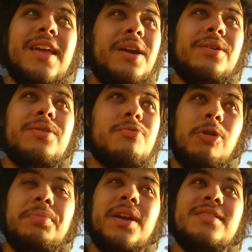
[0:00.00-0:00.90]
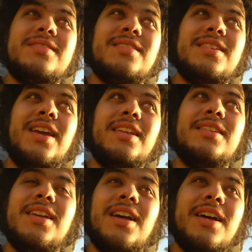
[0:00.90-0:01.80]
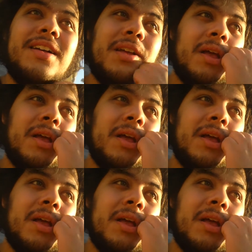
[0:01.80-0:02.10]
they're Europeans and uh,